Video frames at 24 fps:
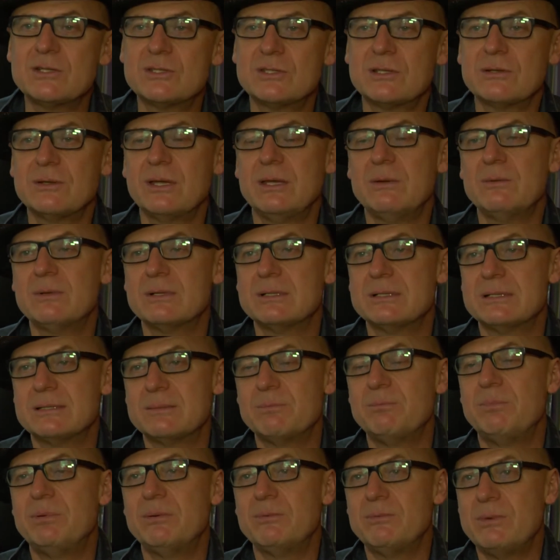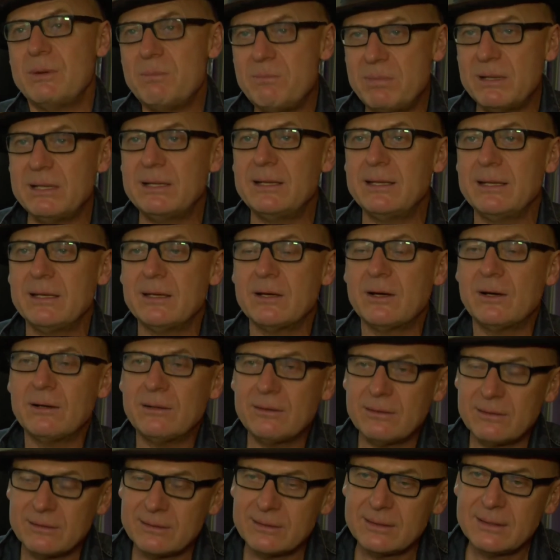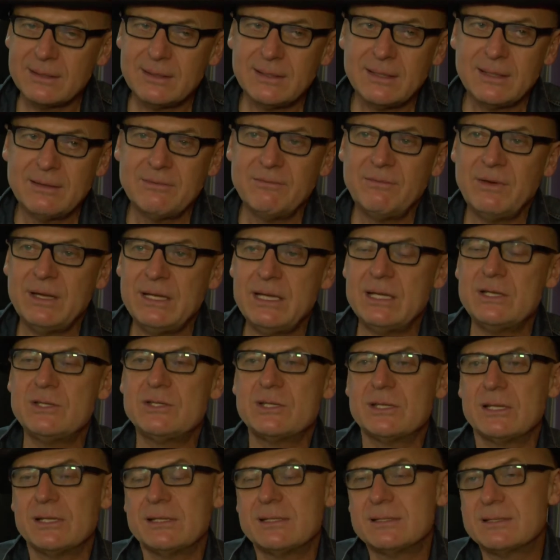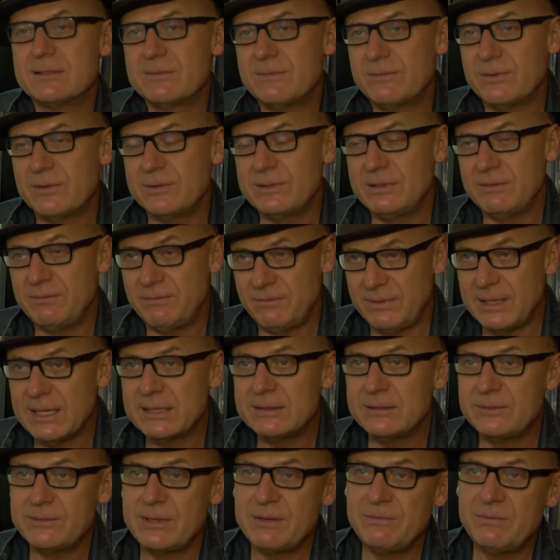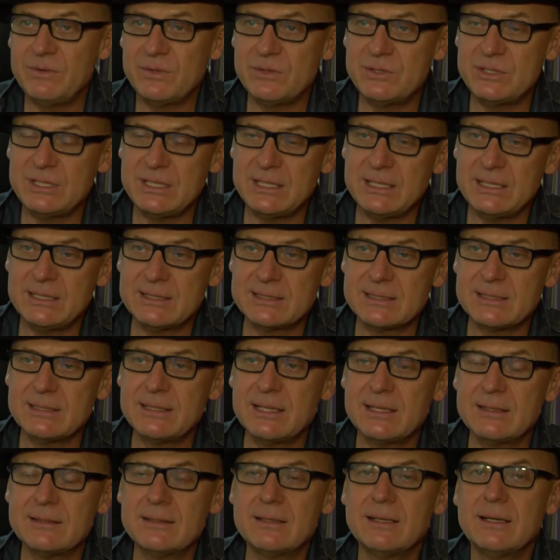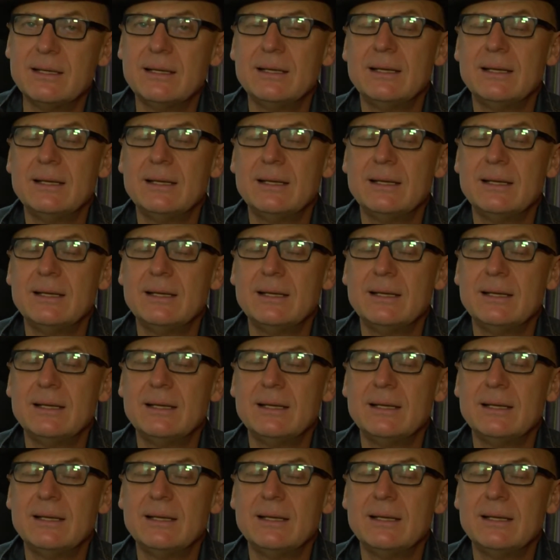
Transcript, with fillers: So he was rebuilding whole villages for the flood refugees. And then